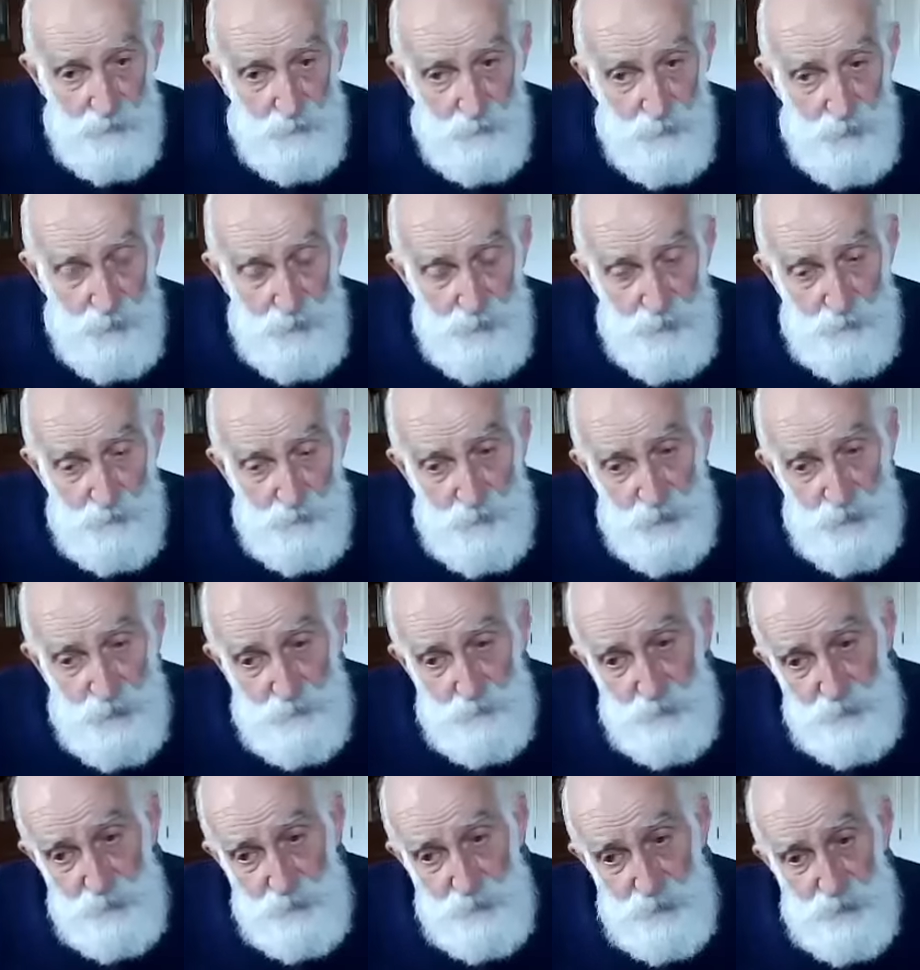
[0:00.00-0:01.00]
for most
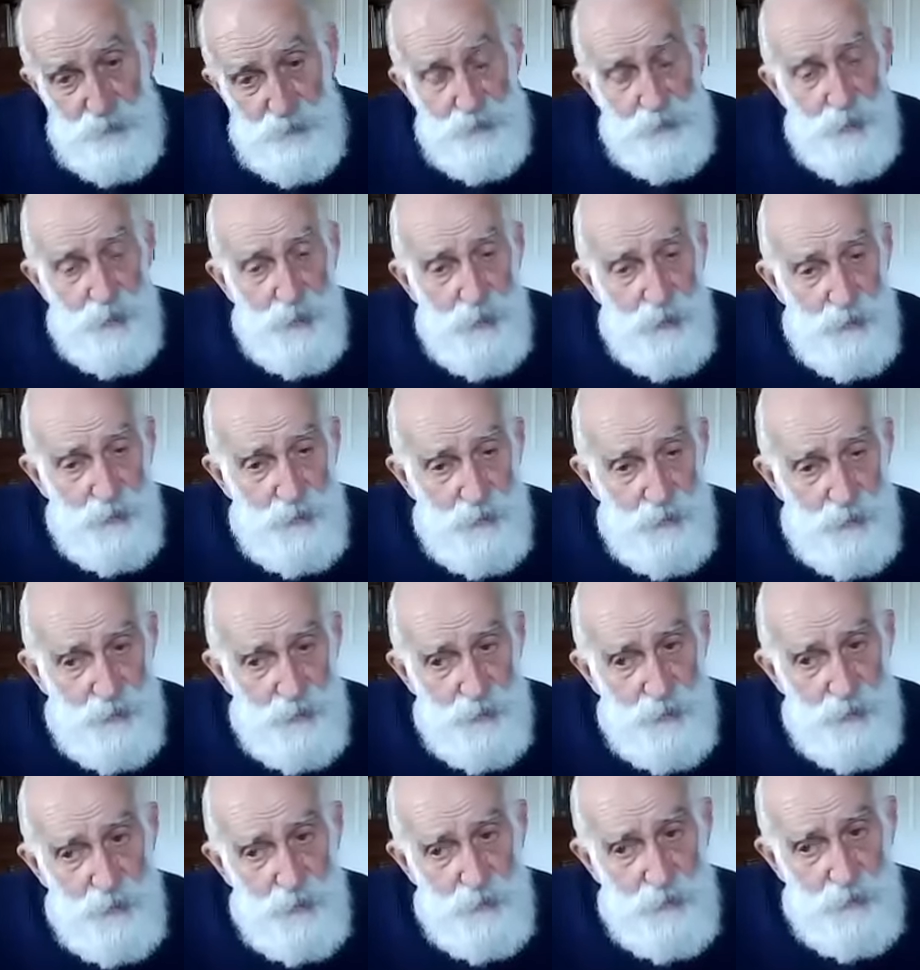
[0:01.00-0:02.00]
people these days it
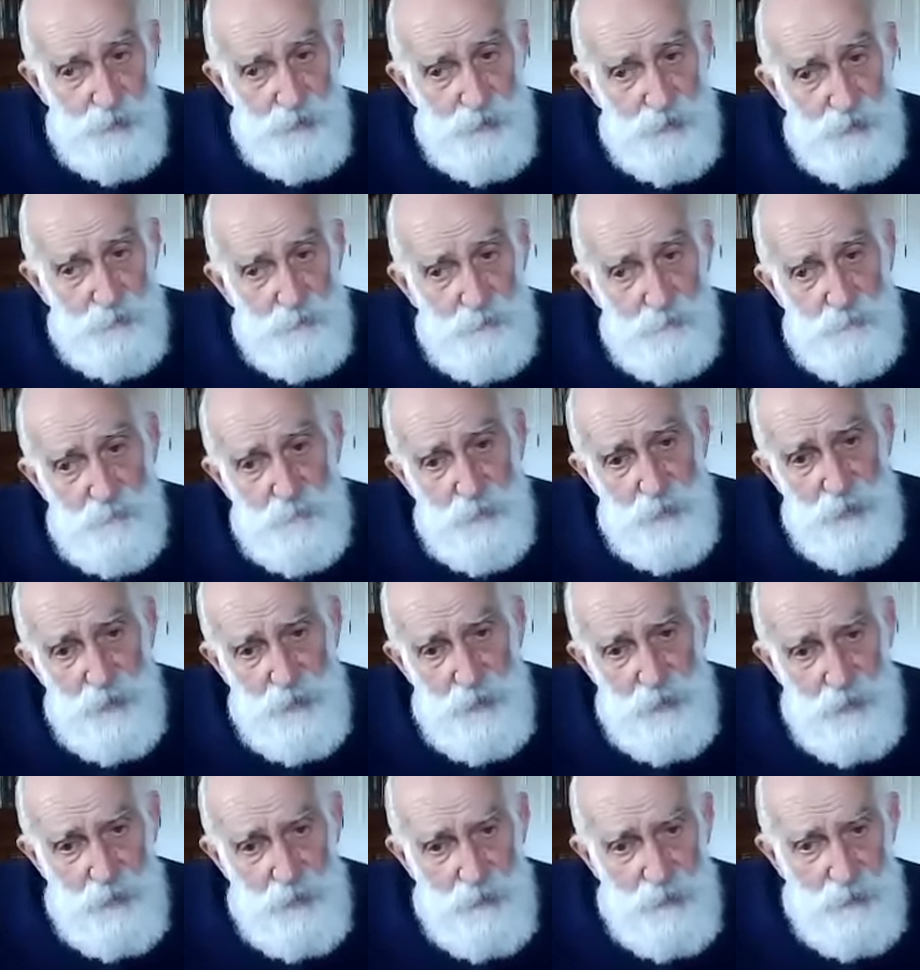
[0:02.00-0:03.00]
starts from
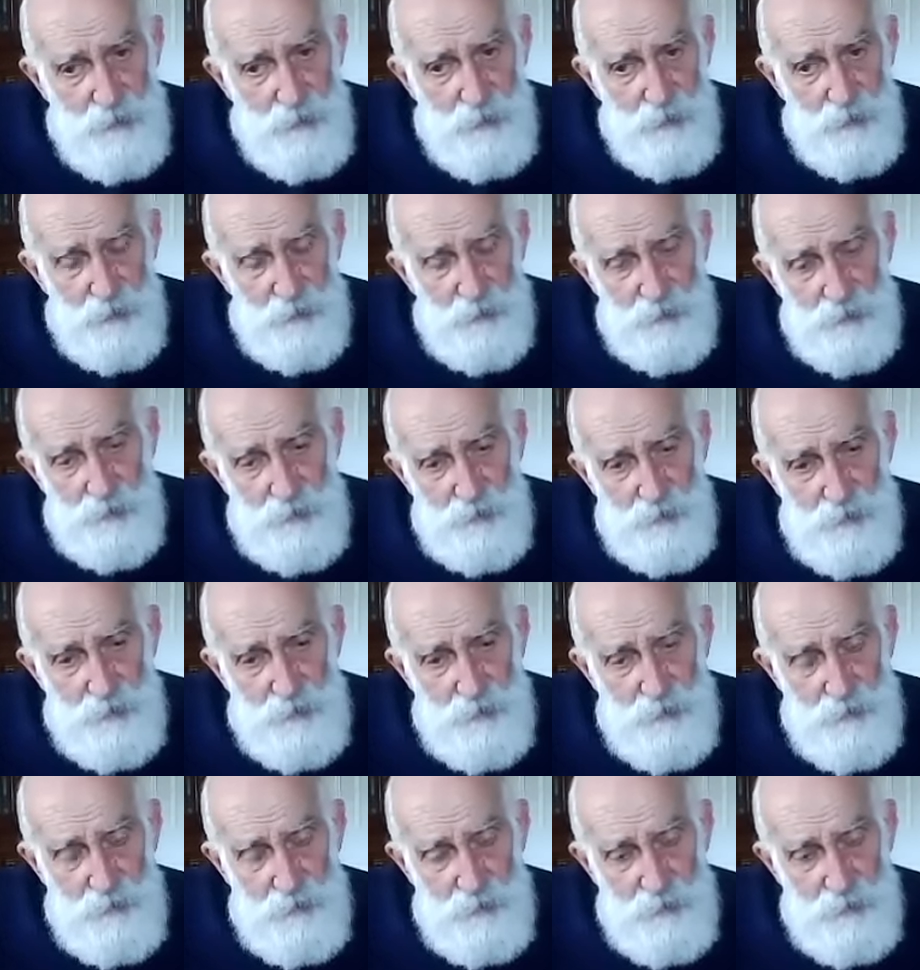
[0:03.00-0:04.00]
either